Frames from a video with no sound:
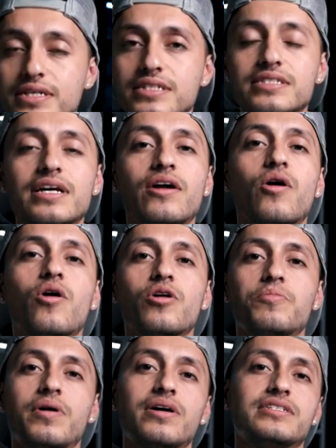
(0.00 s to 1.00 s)
It's not all
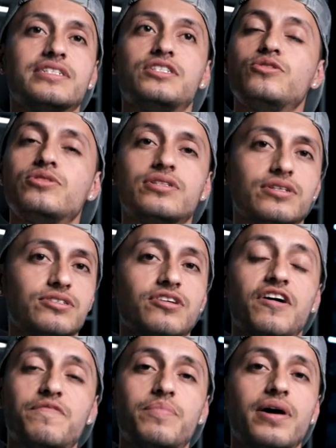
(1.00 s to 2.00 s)
about just using a
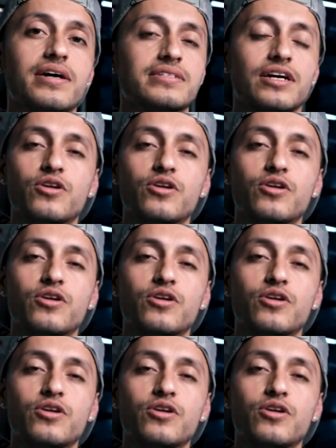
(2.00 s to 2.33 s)
softbox.